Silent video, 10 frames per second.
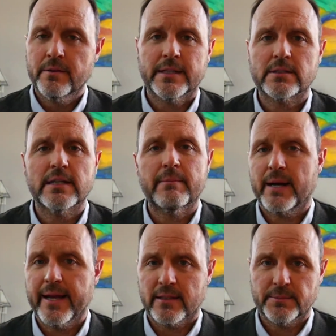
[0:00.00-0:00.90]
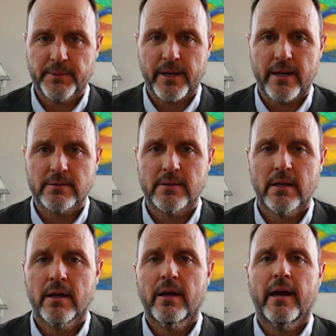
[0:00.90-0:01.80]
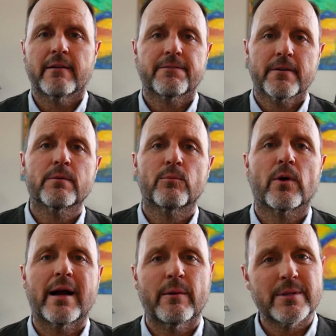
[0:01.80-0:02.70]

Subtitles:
That's not my experience. And furthermore, I